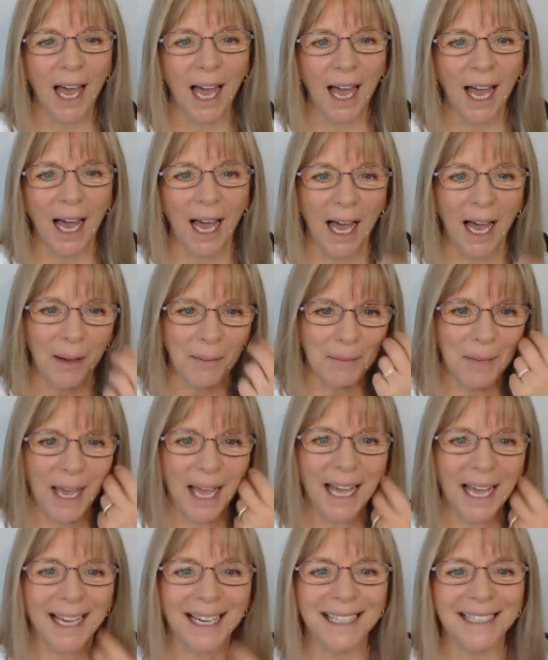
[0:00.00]

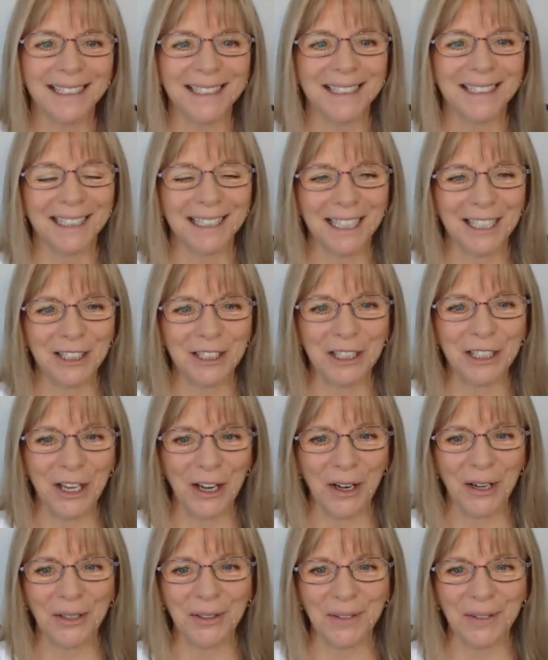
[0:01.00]
and let you
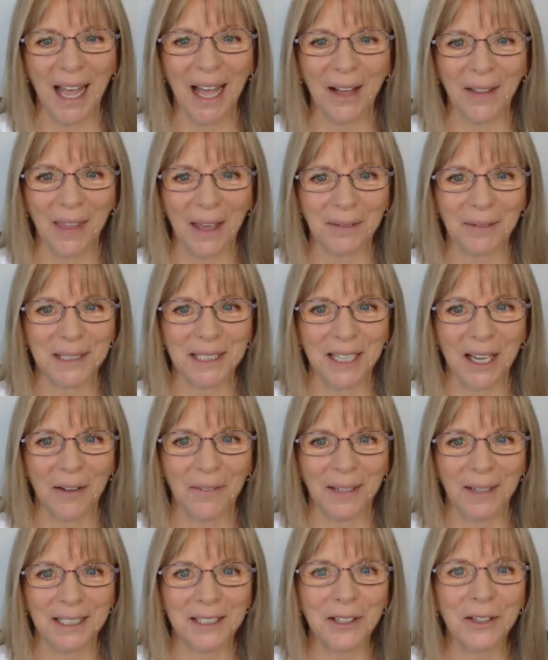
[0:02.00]
know how that was
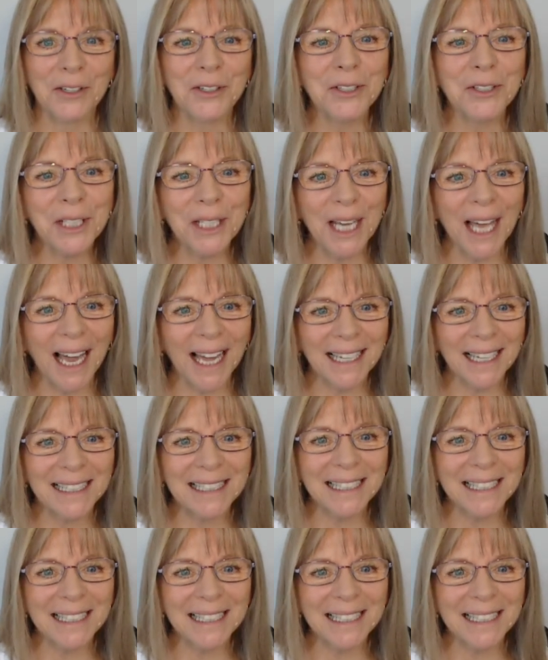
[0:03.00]
going. So good luck.